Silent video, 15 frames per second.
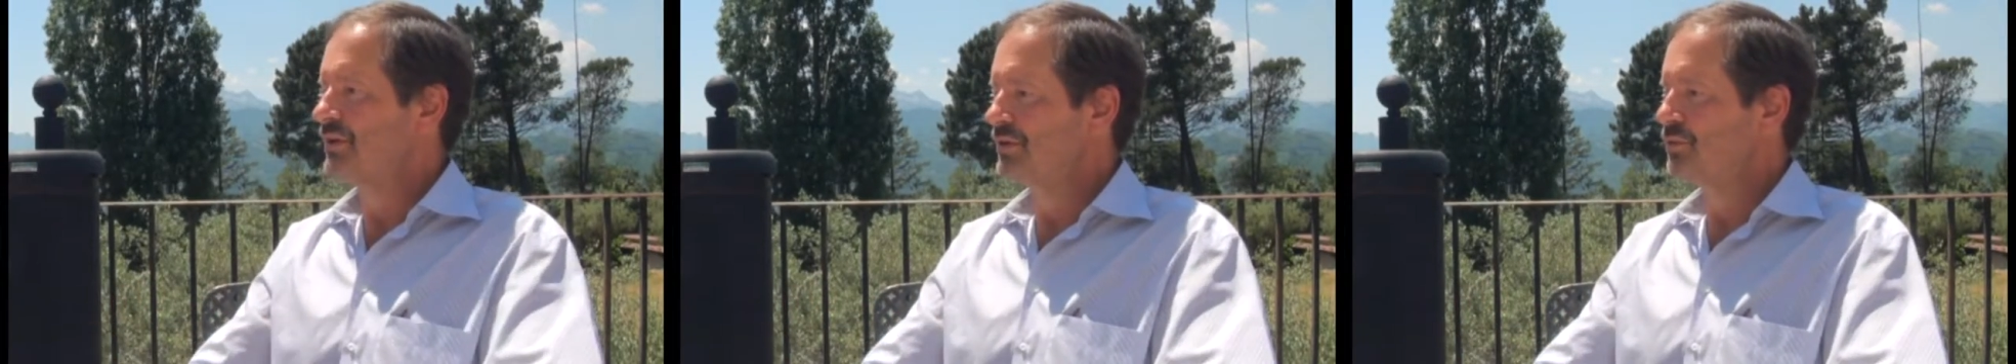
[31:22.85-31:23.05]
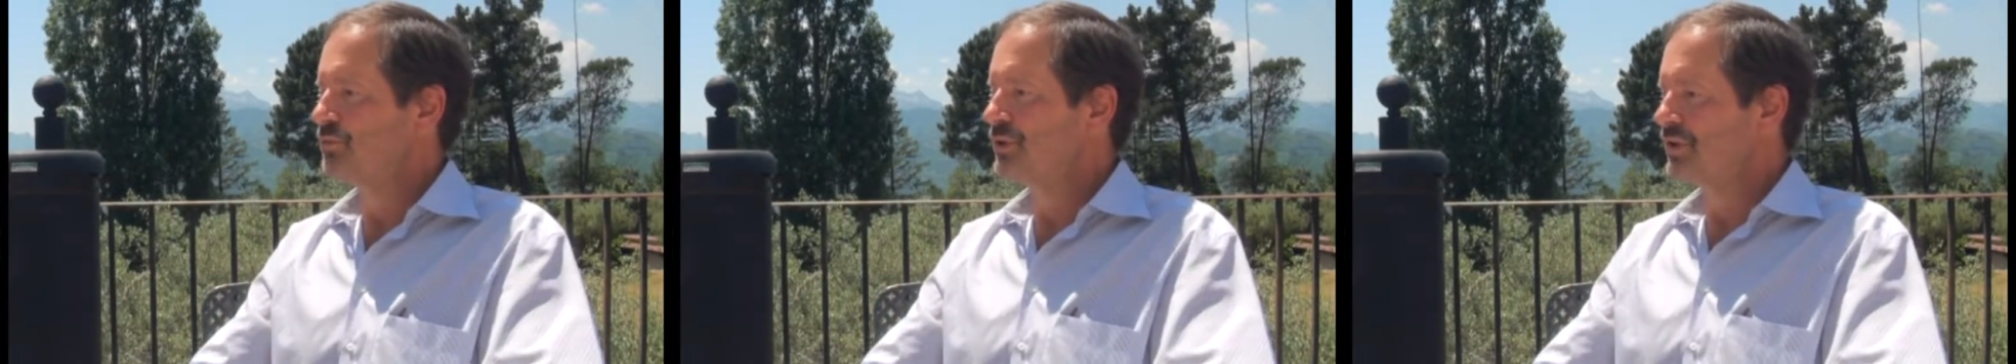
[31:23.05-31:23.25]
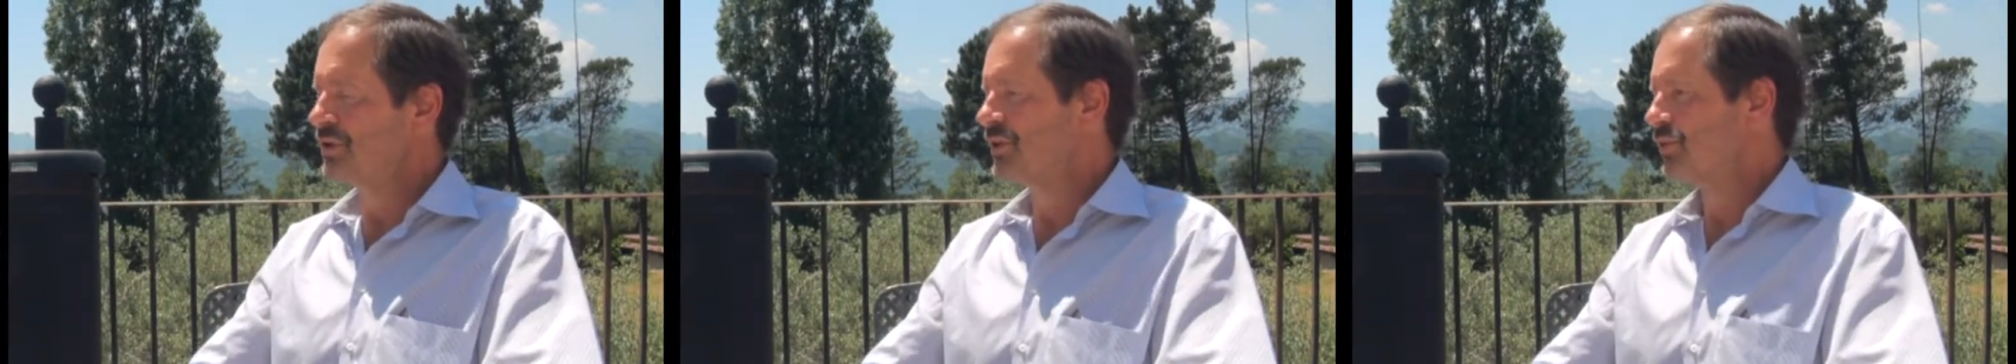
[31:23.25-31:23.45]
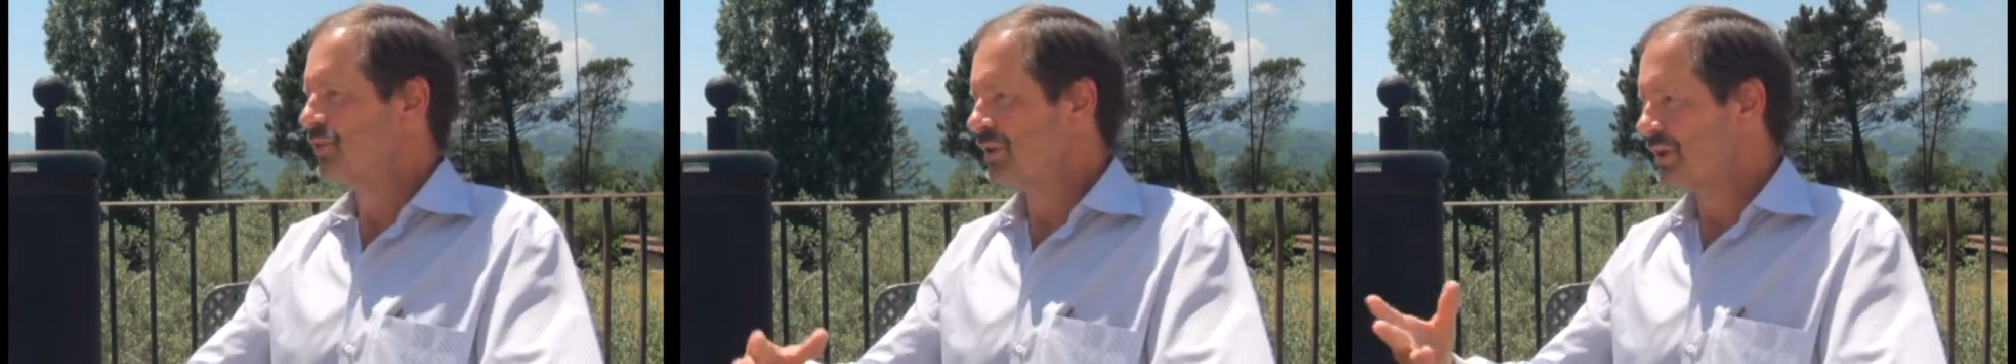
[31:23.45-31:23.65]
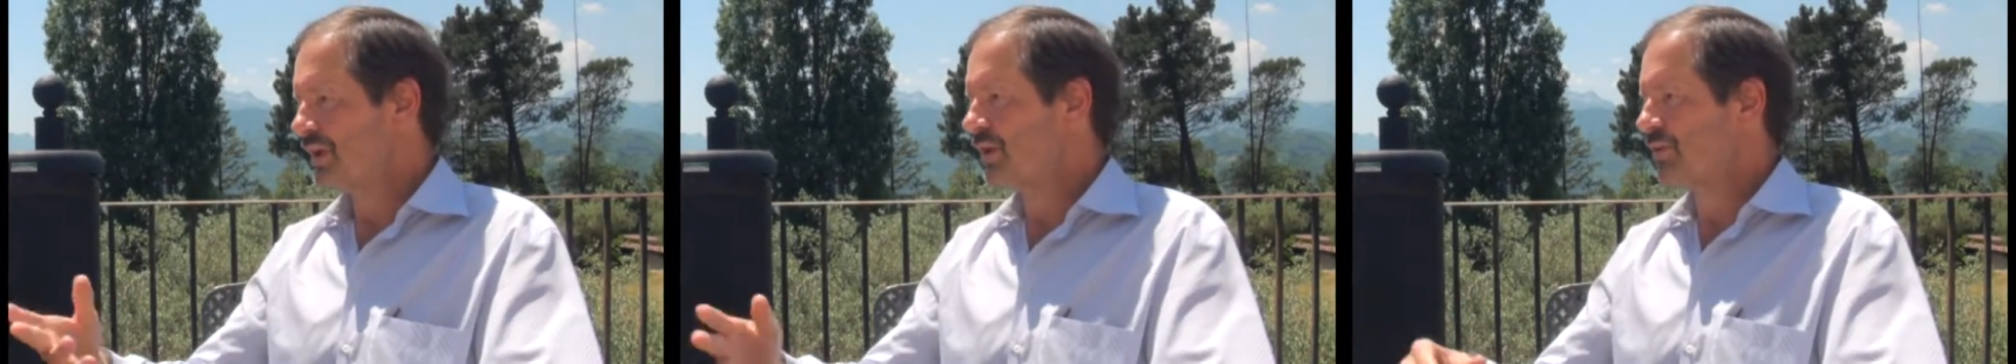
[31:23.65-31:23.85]
you'll be
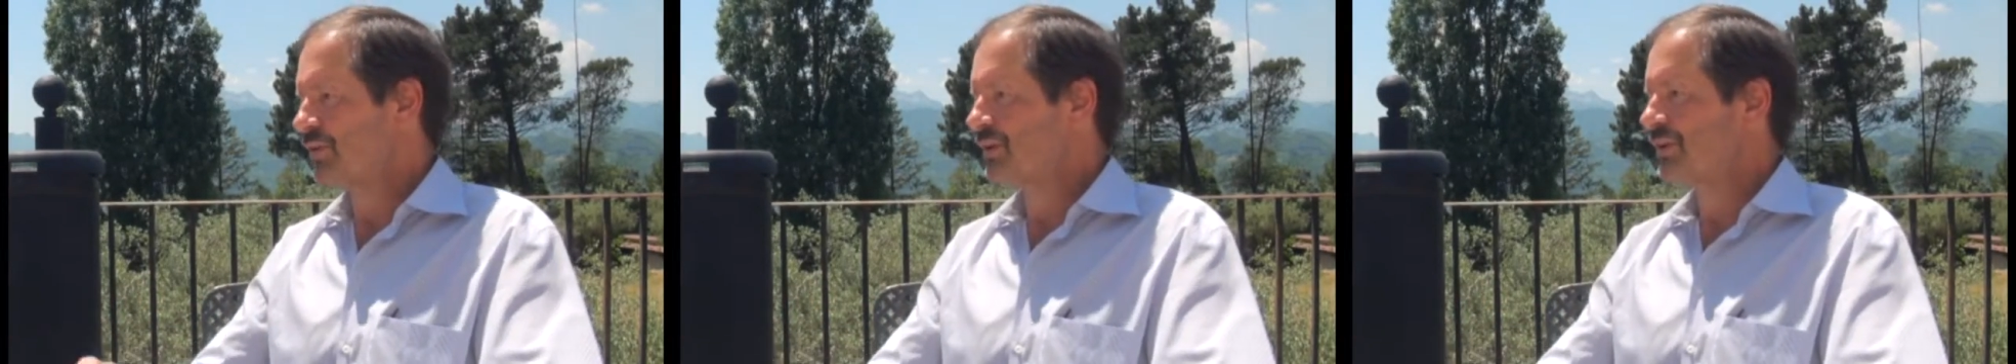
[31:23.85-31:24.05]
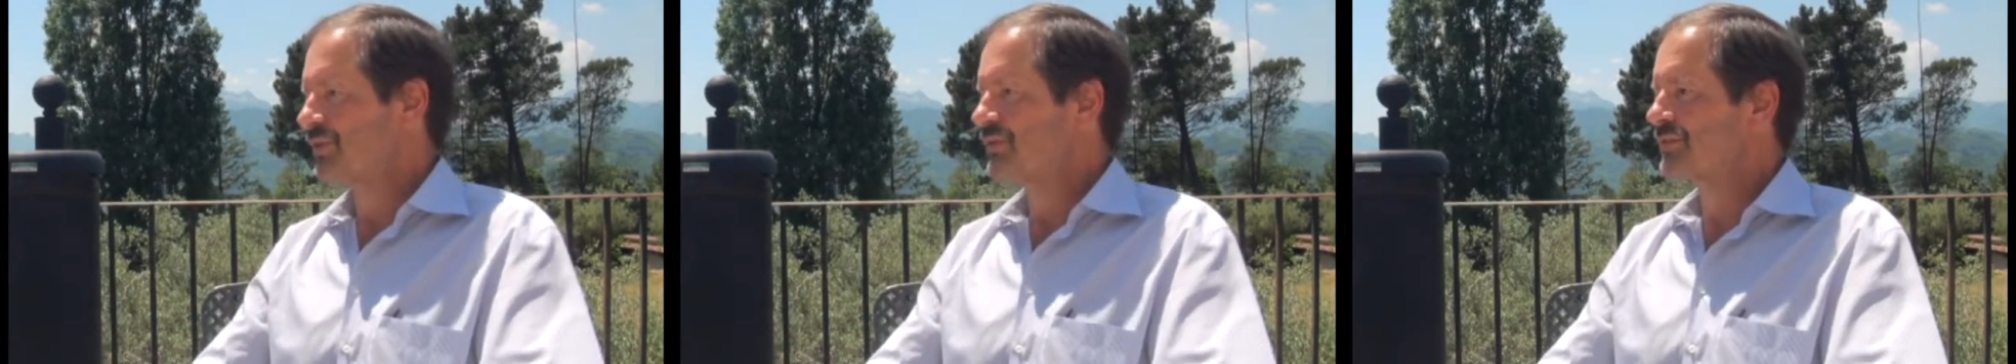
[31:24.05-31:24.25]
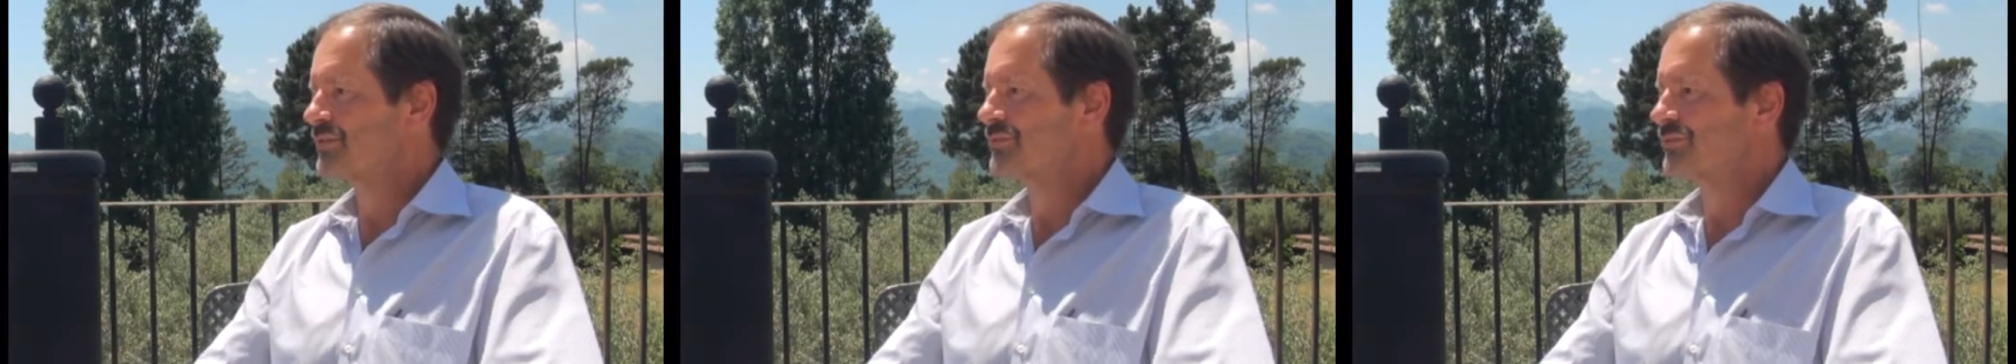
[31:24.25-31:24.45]
hungry an hour later.